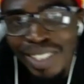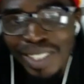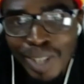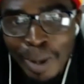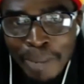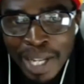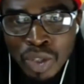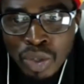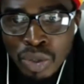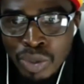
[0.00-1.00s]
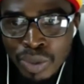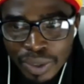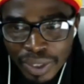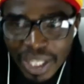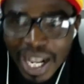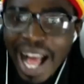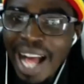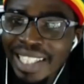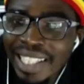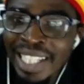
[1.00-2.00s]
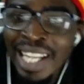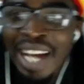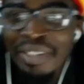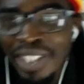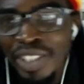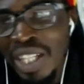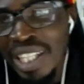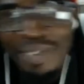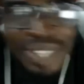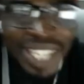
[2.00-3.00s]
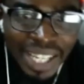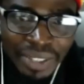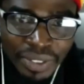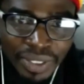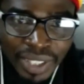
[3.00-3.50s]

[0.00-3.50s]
Number 2, they laugh, enjoy themselves.